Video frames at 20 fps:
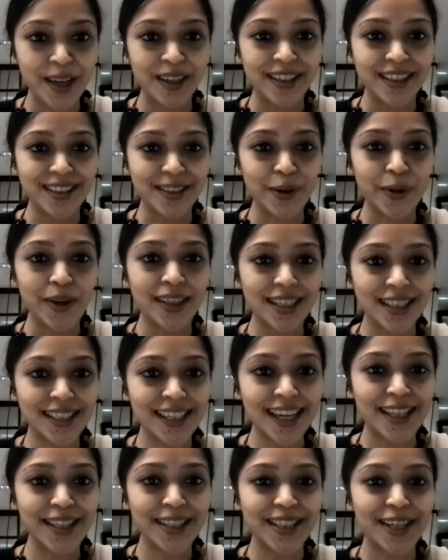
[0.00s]
So in the
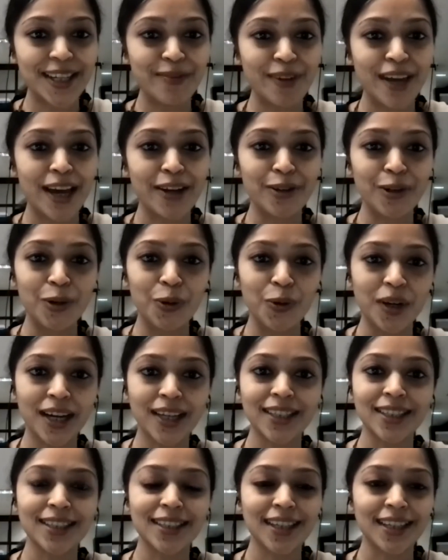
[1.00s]
sense that we had to look
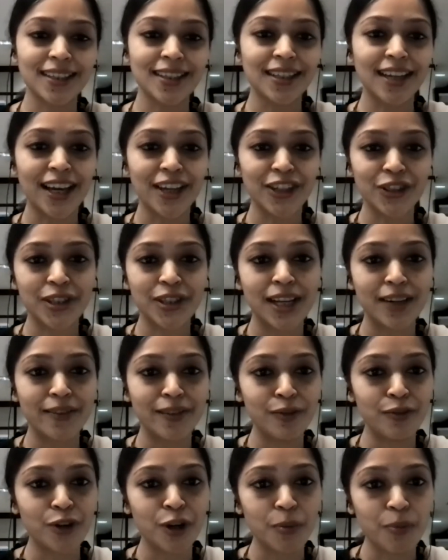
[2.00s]
at it at the national level,
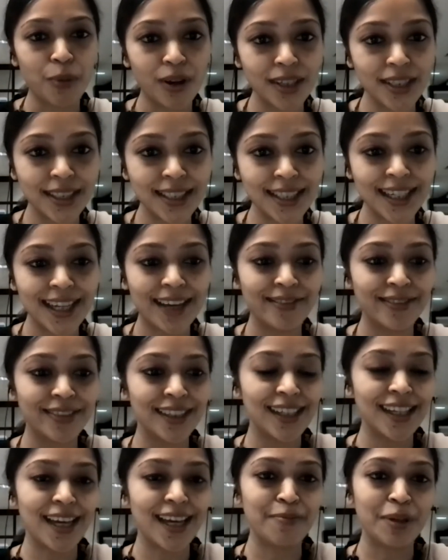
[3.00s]
for a policy
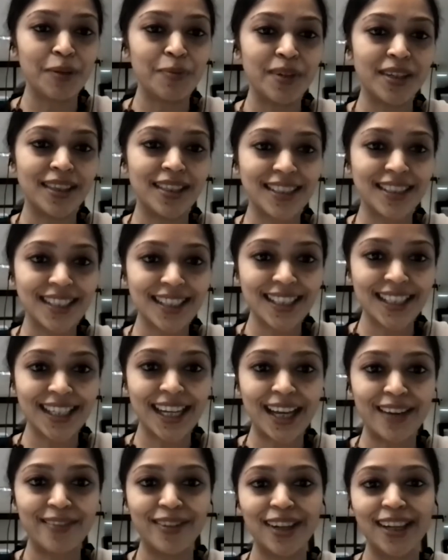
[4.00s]
level, and maybe at the city
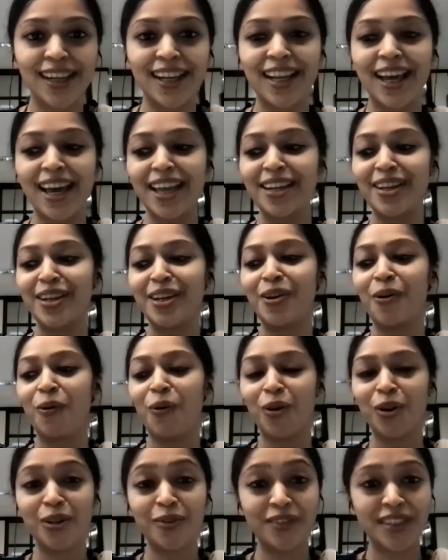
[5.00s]
level, and in
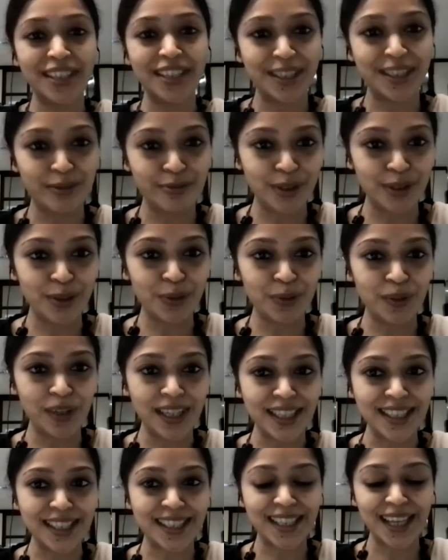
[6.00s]
all of these different
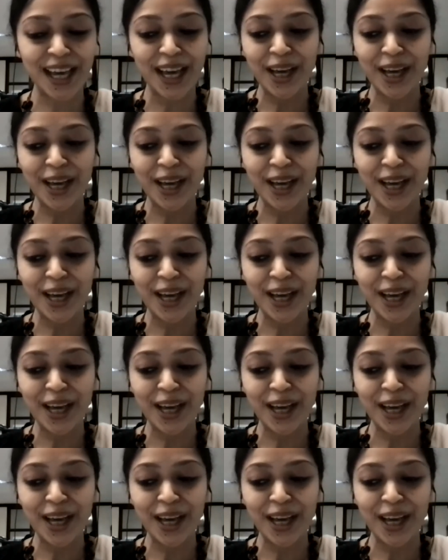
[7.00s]
ways.